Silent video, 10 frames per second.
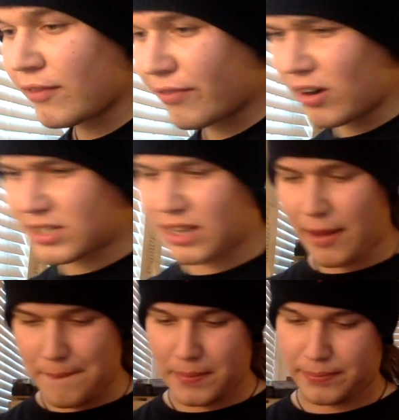First
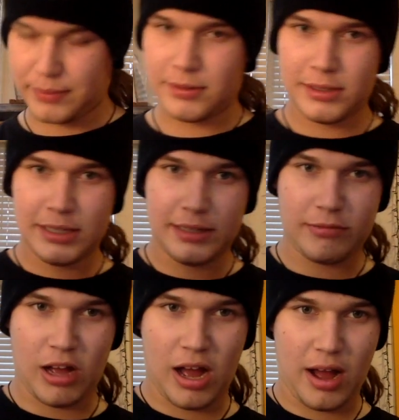up,
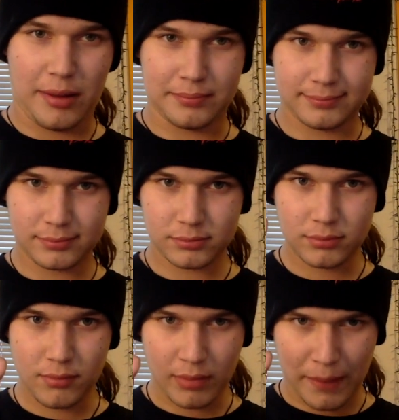um,
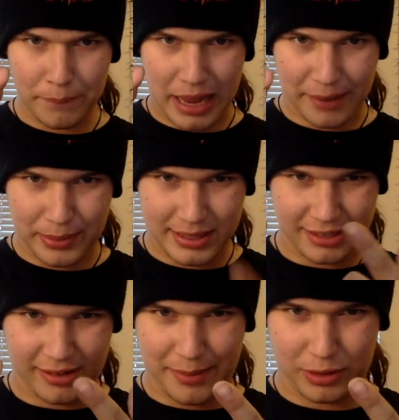Black
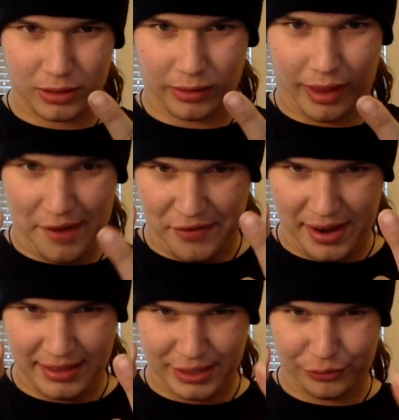Pentagram Cult. I've
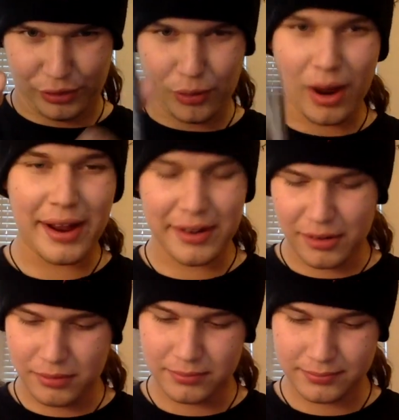had this for a while.